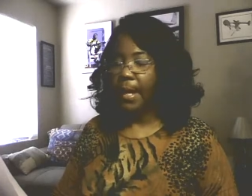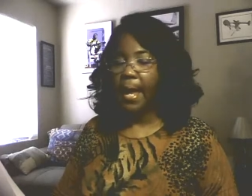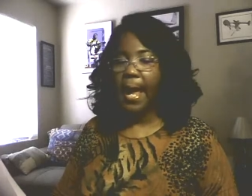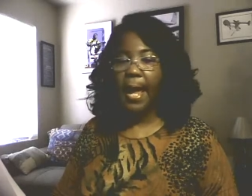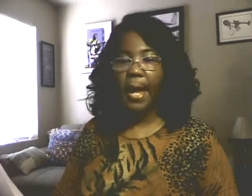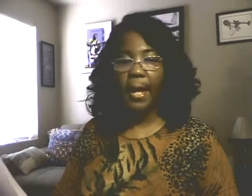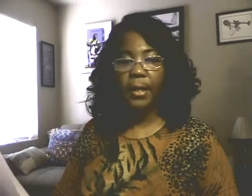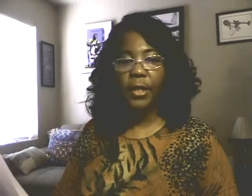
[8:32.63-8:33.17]

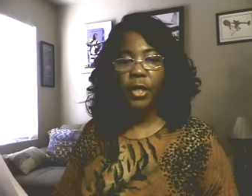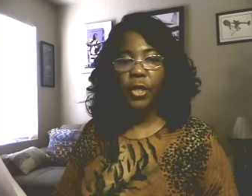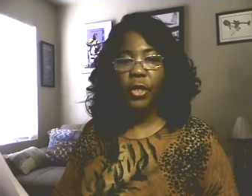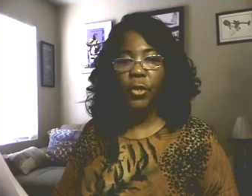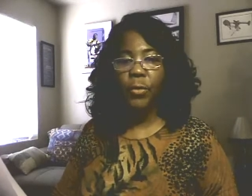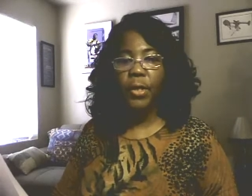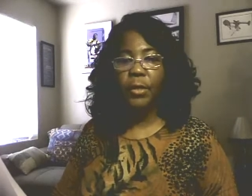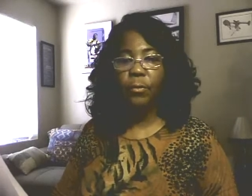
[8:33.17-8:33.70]
And
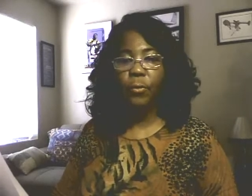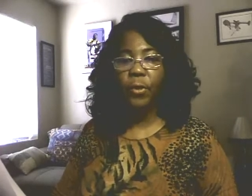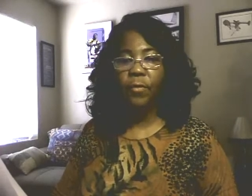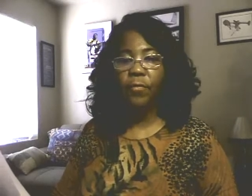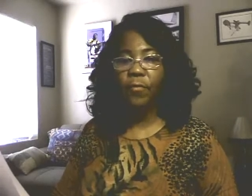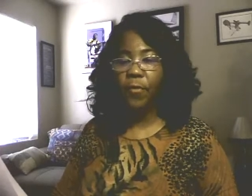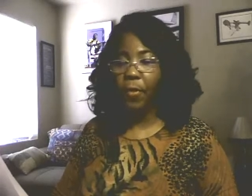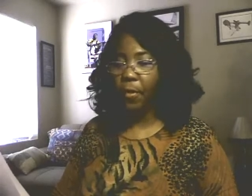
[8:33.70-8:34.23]
you can
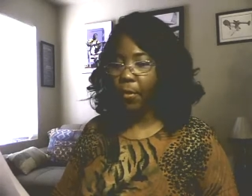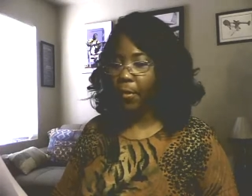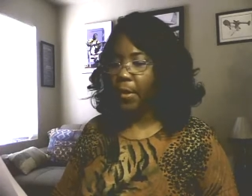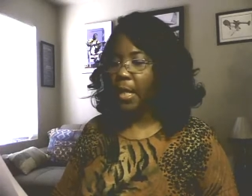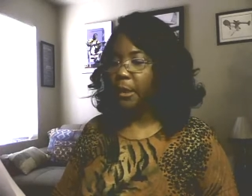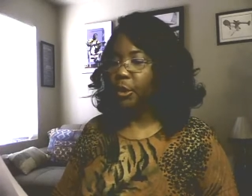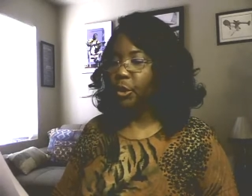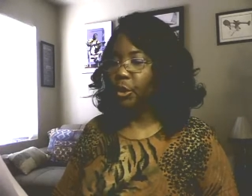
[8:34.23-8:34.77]
refer
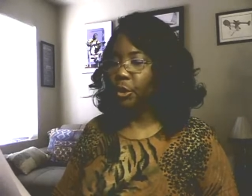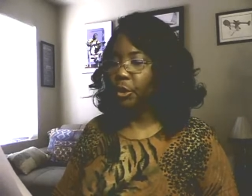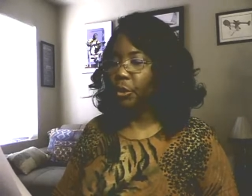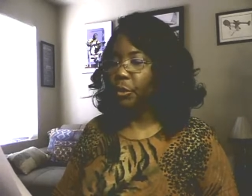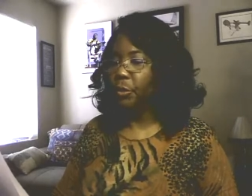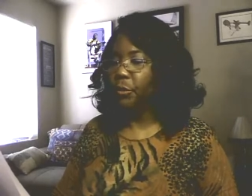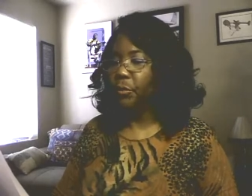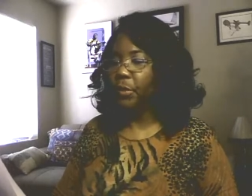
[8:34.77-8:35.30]

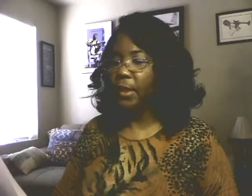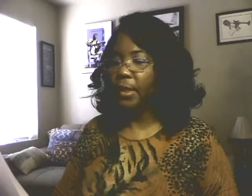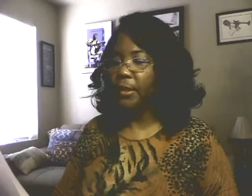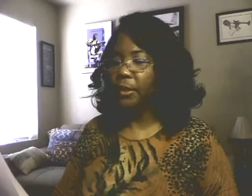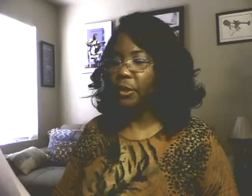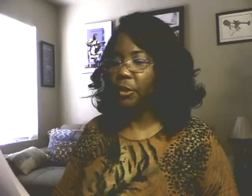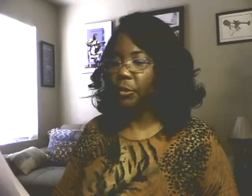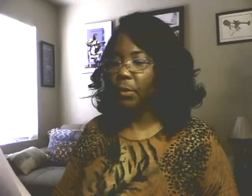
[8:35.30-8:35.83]
to the
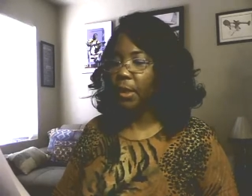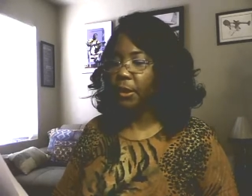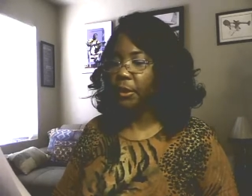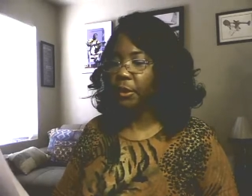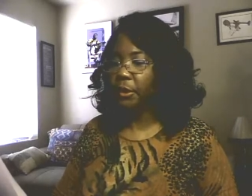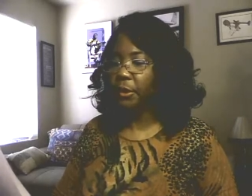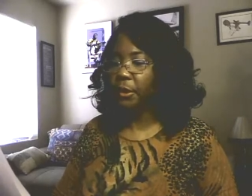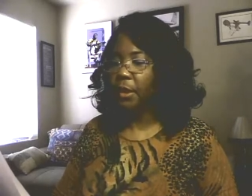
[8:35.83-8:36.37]

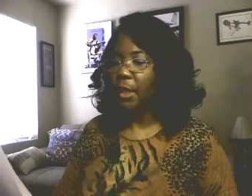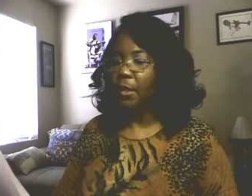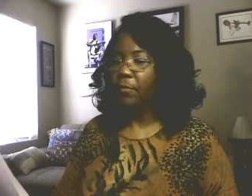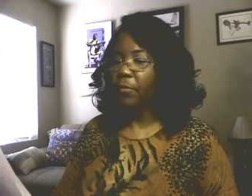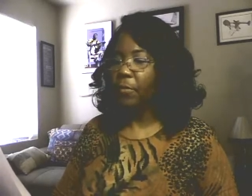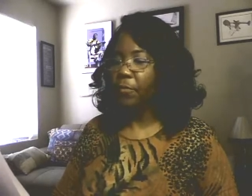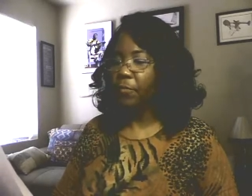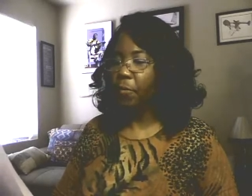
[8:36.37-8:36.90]
instructions
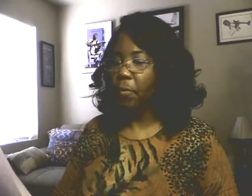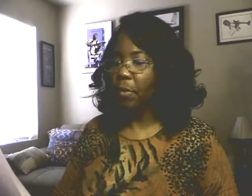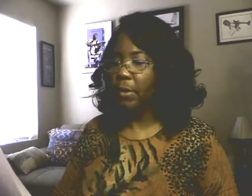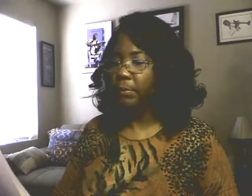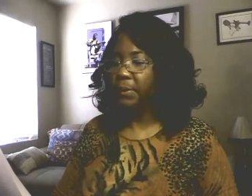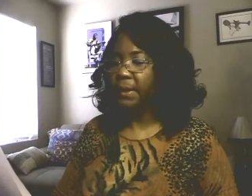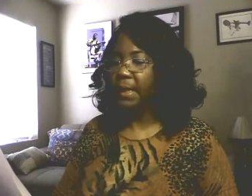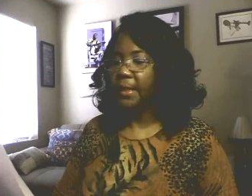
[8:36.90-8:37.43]
for
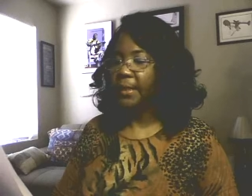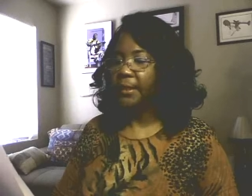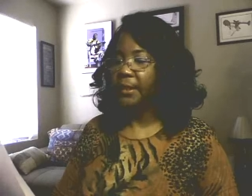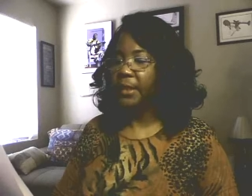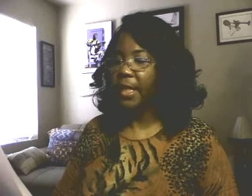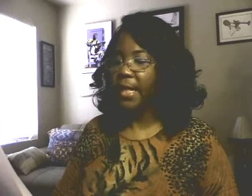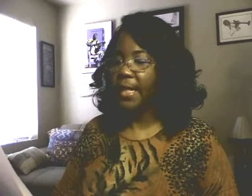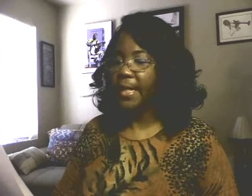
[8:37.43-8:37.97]
Forms
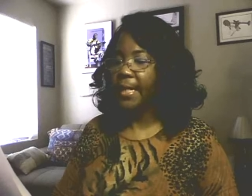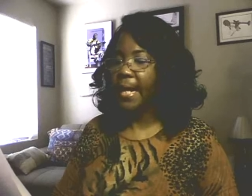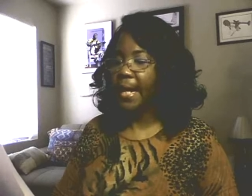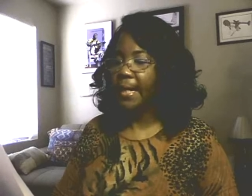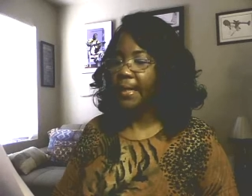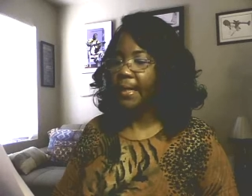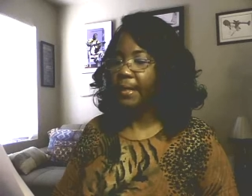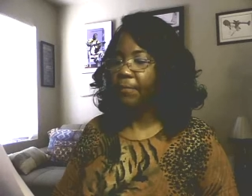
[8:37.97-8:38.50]

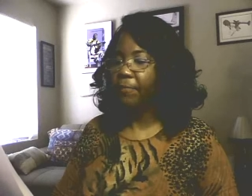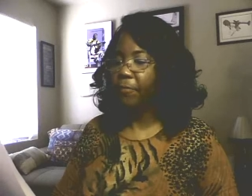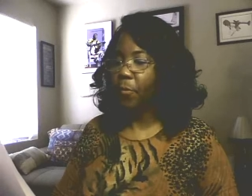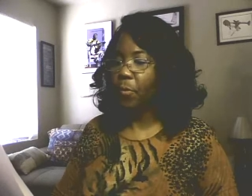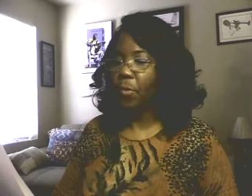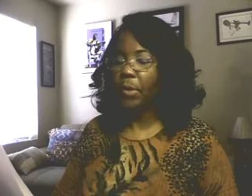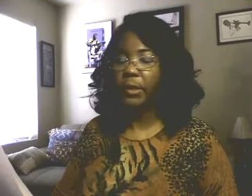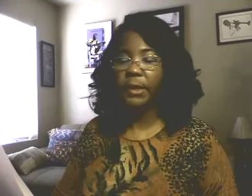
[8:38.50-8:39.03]

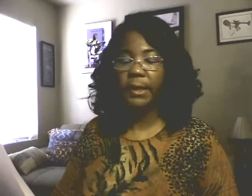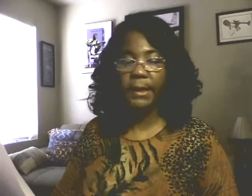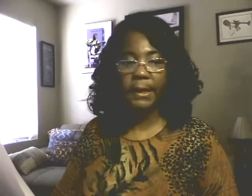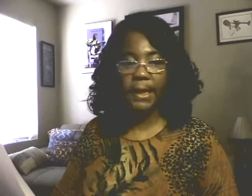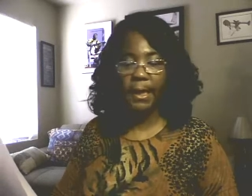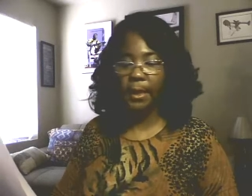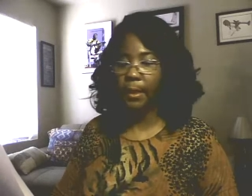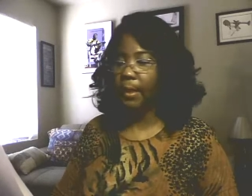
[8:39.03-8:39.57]

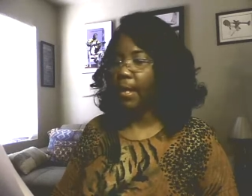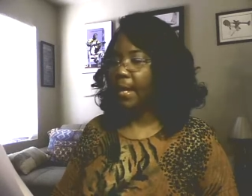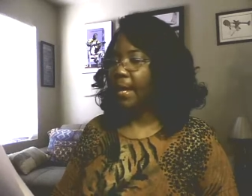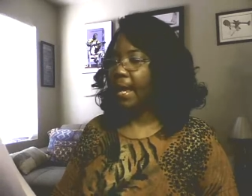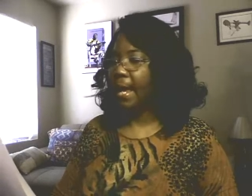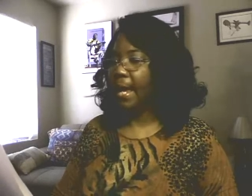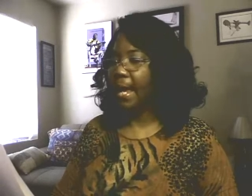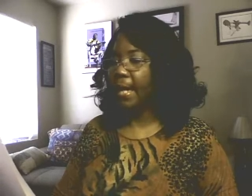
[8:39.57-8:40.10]
1094C
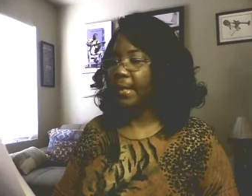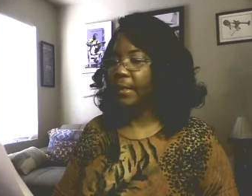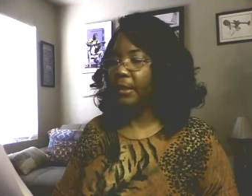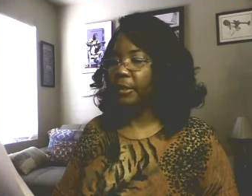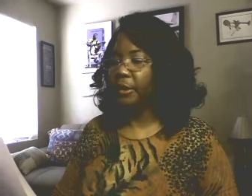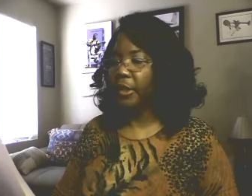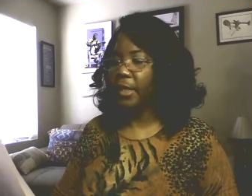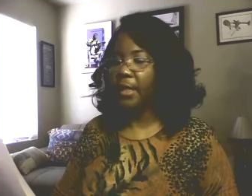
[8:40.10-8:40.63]
and
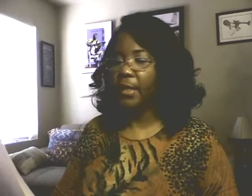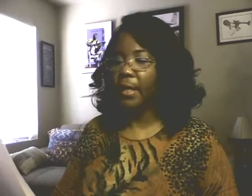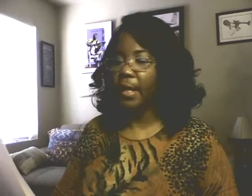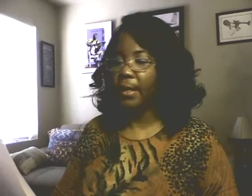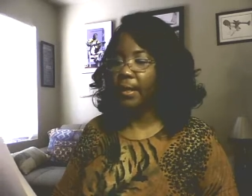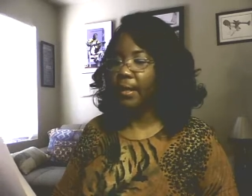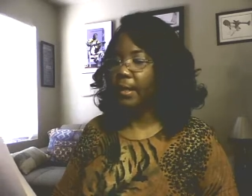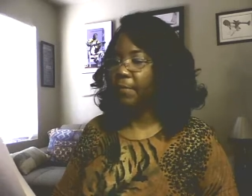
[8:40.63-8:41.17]

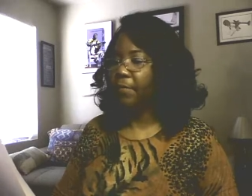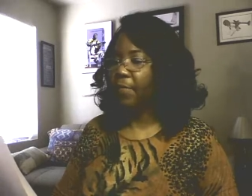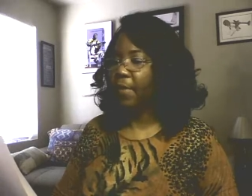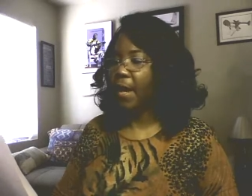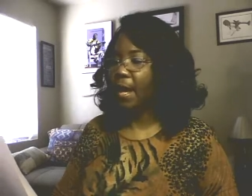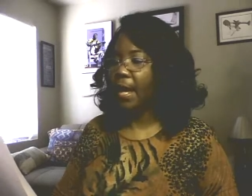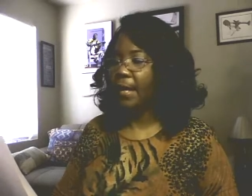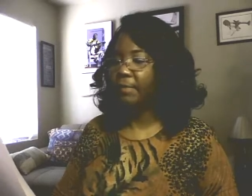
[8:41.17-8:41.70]

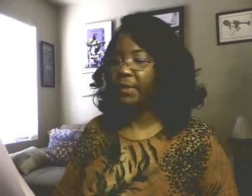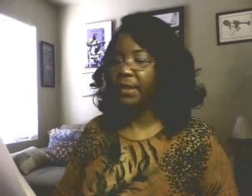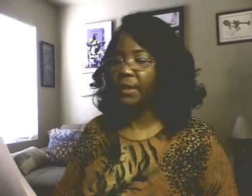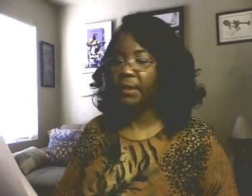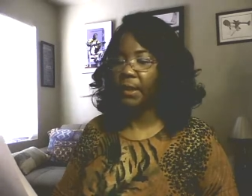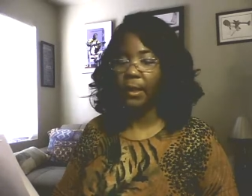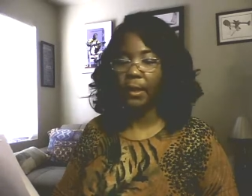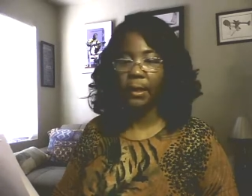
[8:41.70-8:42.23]

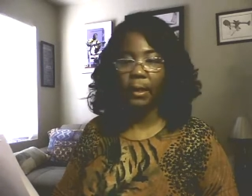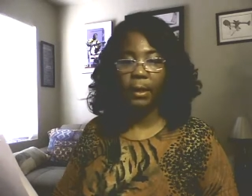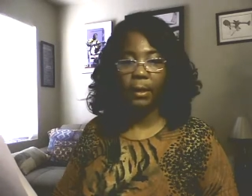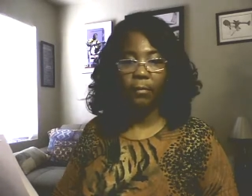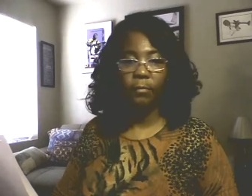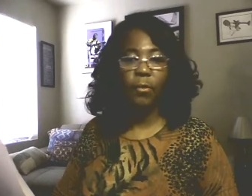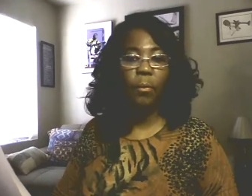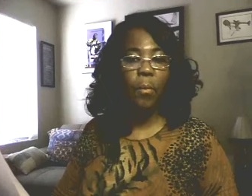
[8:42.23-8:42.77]
1095C
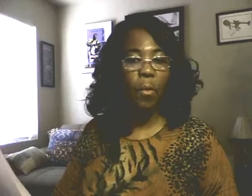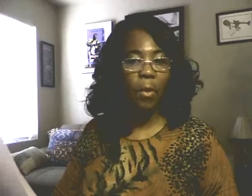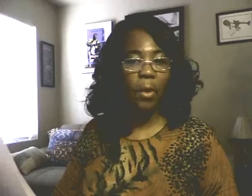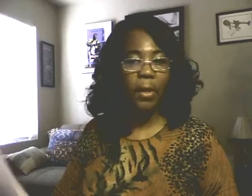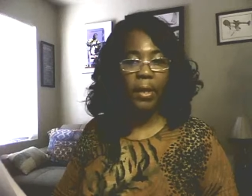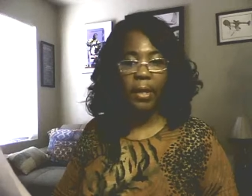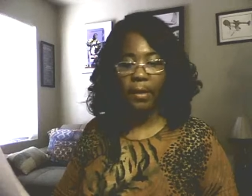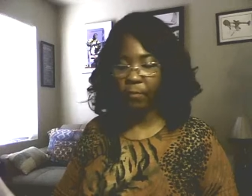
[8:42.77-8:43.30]
for
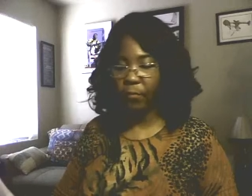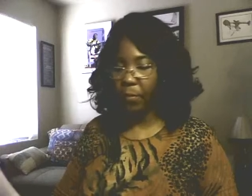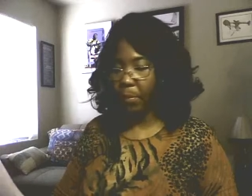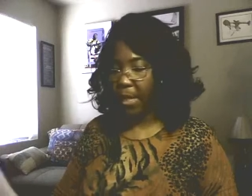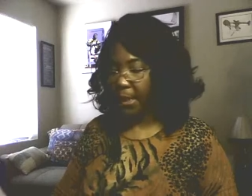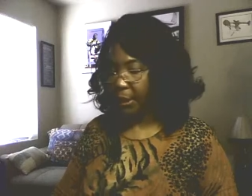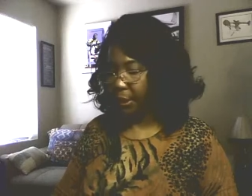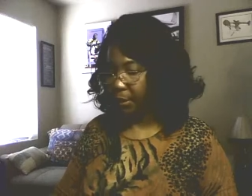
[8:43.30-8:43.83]
more
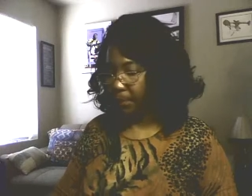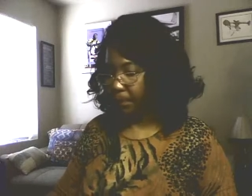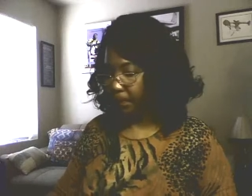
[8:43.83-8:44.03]
information.